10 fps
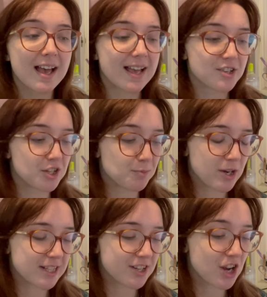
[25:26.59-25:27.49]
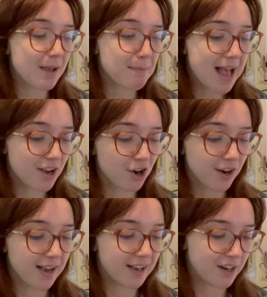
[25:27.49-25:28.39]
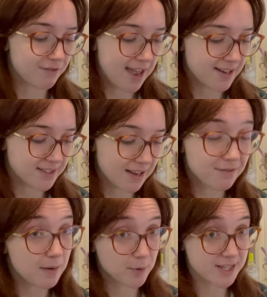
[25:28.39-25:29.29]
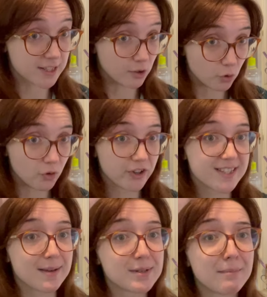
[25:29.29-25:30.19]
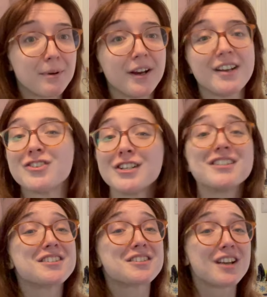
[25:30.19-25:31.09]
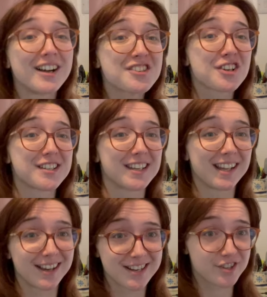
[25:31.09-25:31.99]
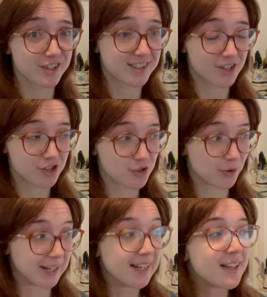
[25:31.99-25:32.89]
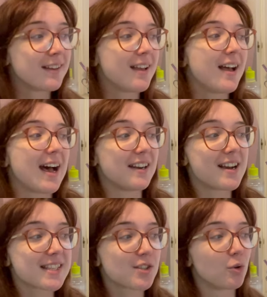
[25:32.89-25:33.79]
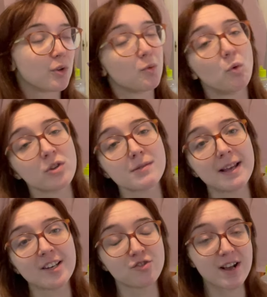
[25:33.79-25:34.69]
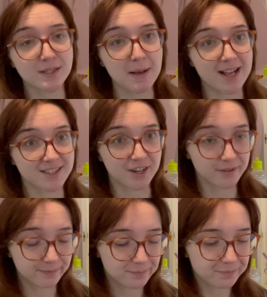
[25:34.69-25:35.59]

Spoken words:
She's British. I met her at an event at Fabrics Galore in September, and she's such a delight. She's such a joy. And I saw the watermelon dress pattern